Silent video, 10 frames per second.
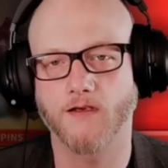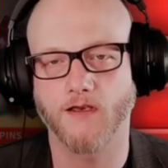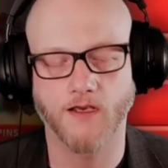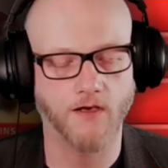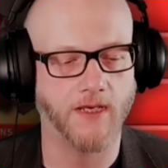
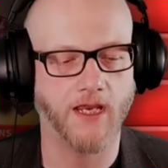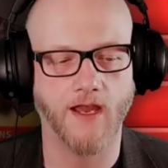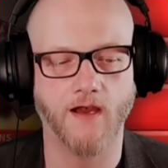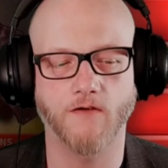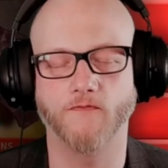coming
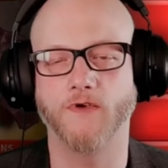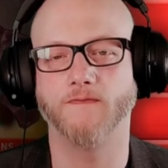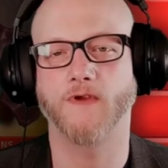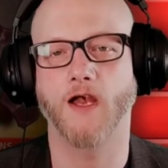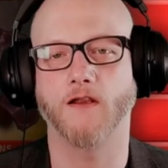out.
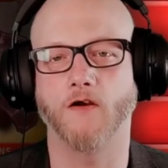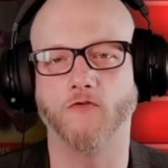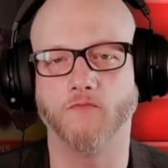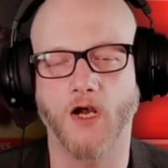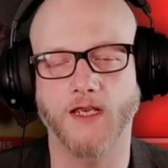We've got
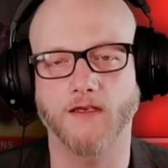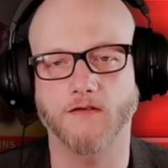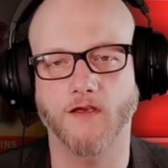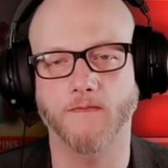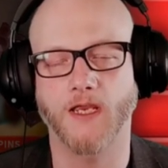O'Mike
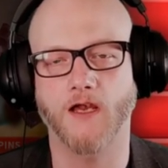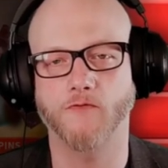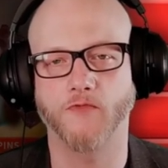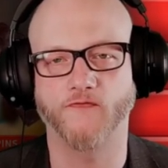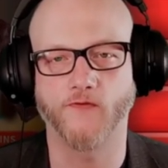coming
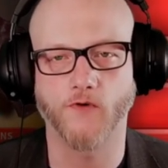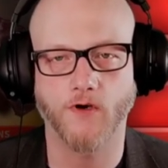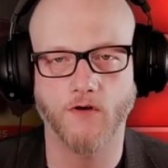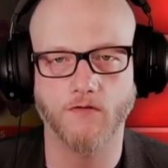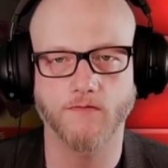out before
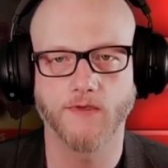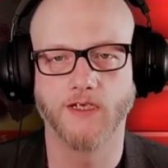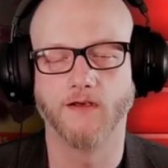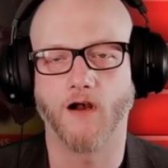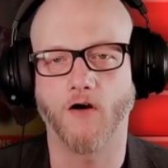her
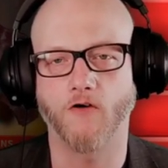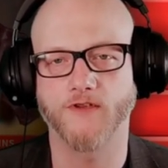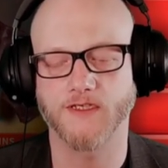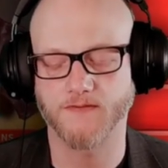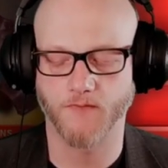all
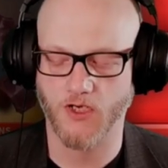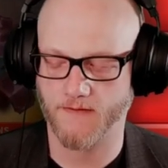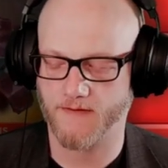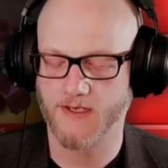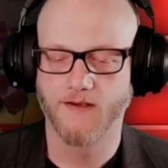this
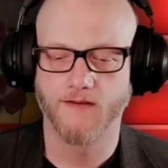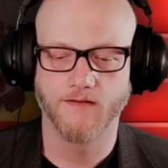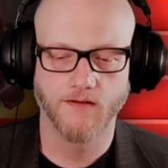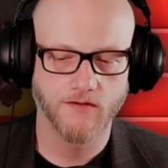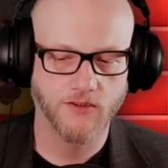month.
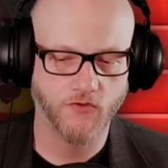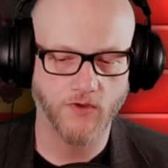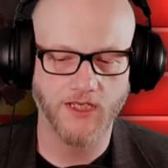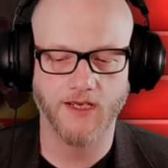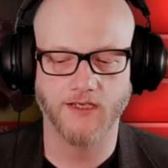
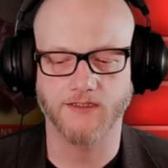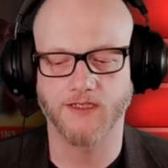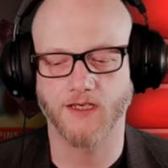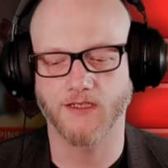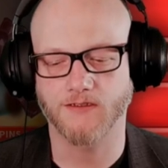28
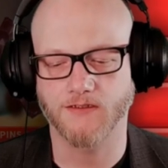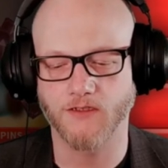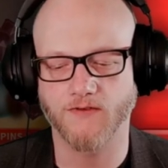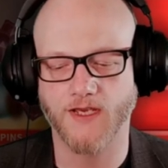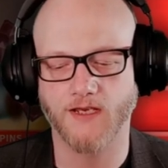tickets,
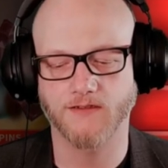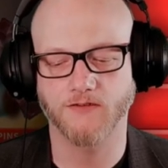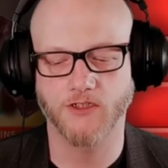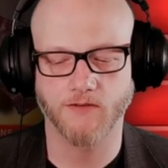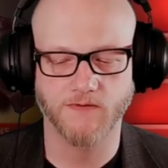2,000
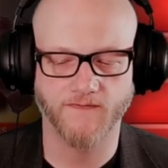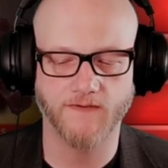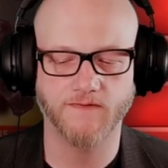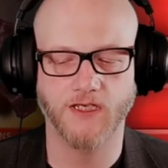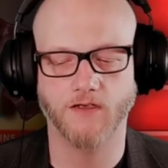gems,
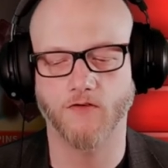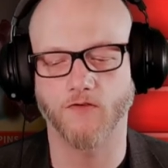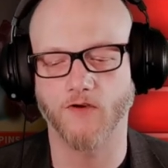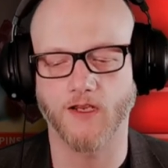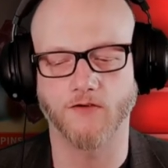
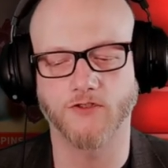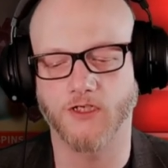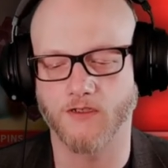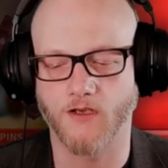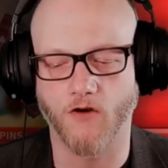1,500 energy,
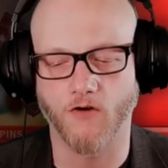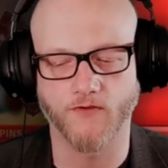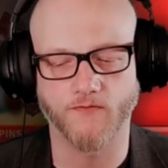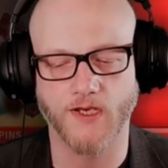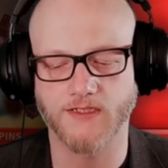and all the
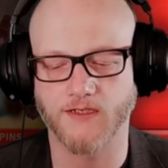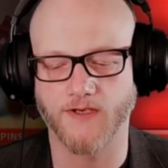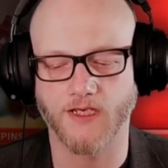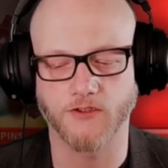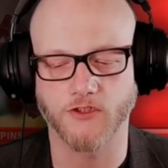rest of
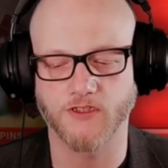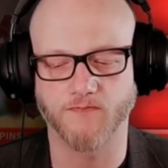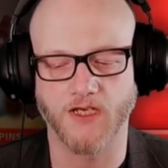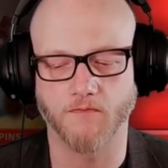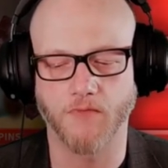it can just
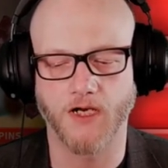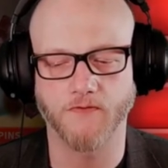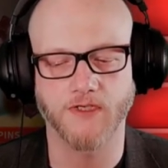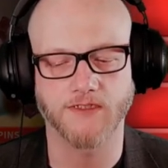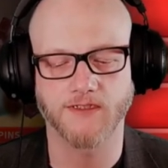be a
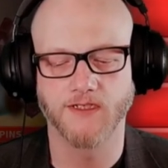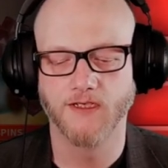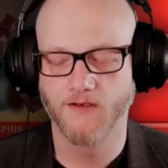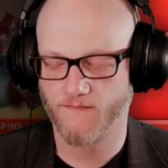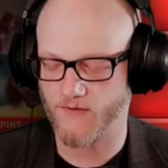bonus
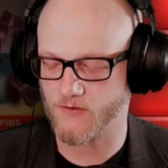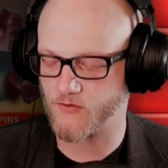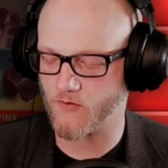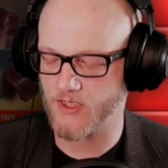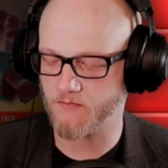for
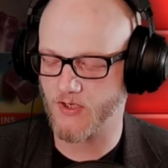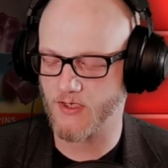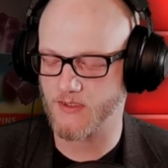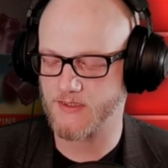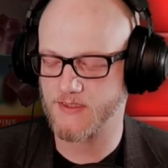20
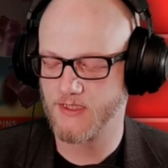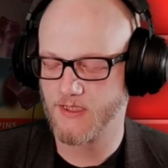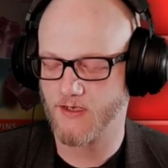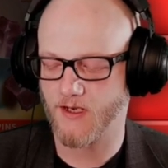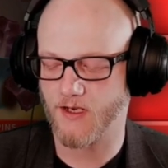bucks.
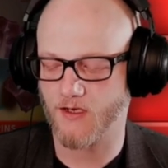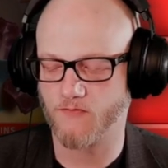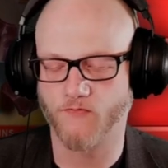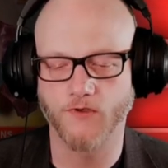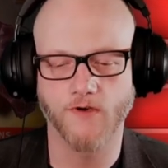
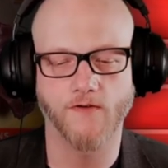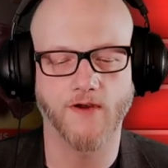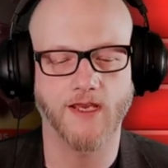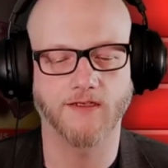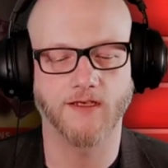We'll go
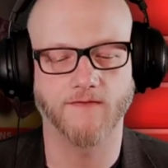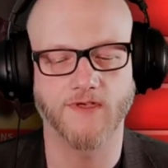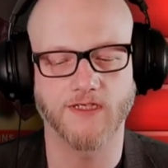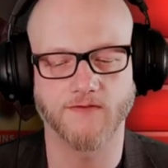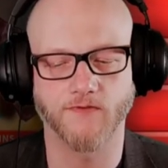ahead and give
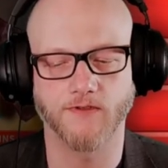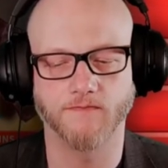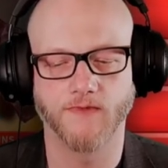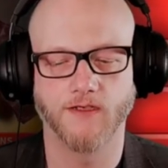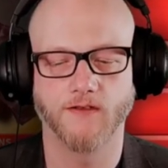this one
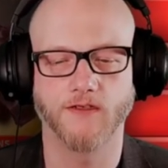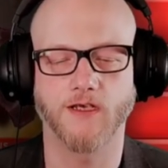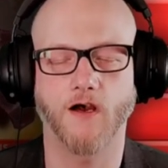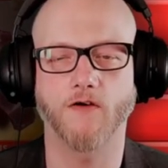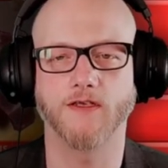the
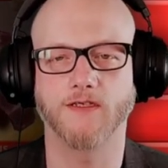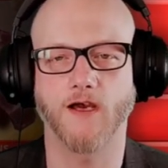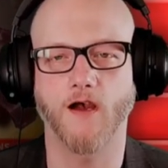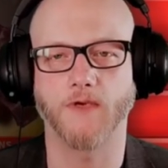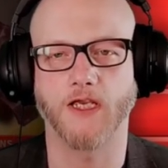Talking
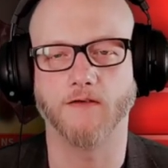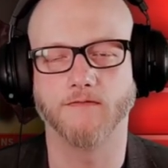Tommy